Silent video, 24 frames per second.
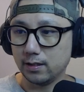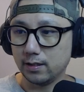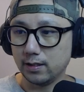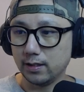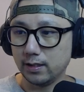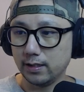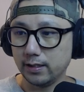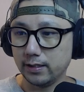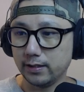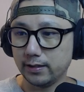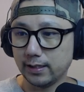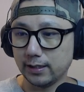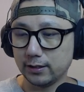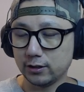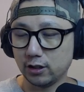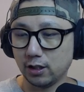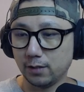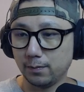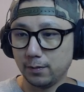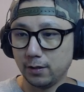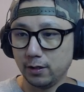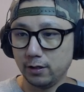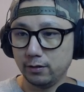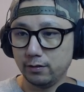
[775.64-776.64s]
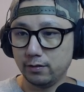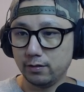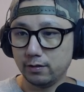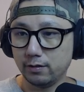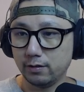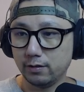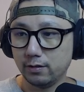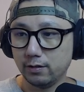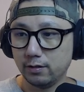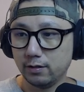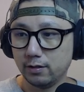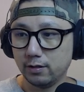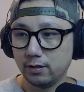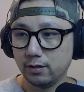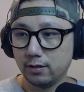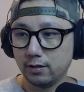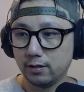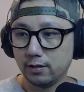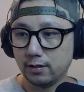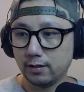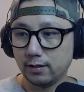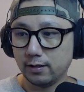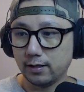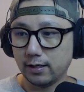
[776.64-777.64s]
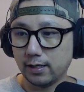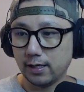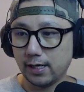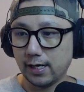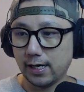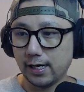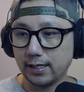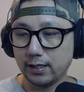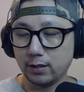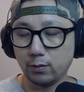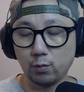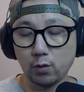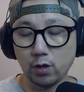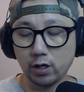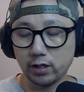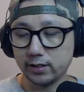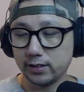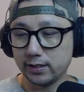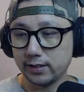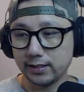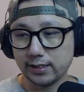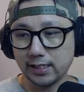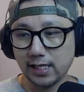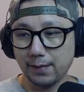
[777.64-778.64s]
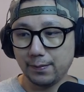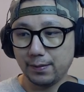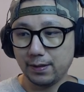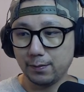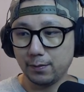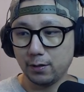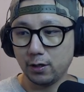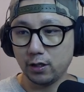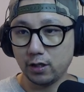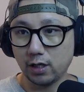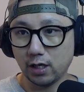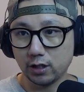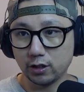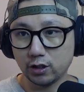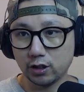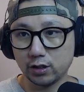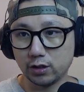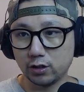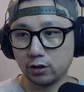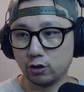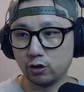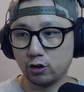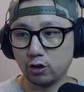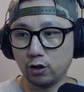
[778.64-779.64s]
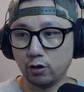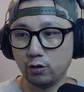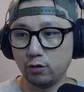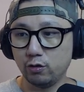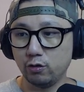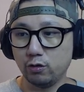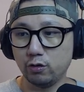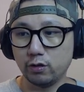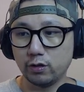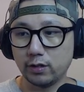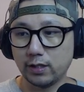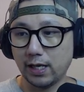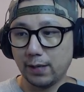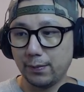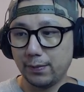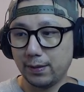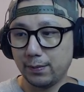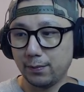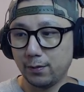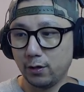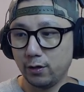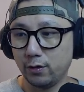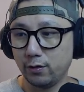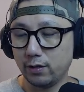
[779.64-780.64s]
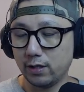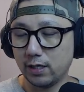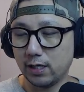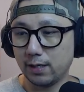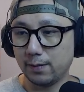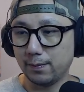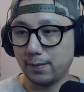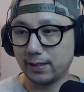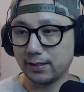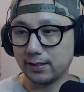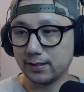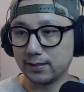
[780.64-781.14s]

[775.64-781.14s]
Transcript: in desktop mode. And it works in gaming mode. I just showed you gaming mode um, at the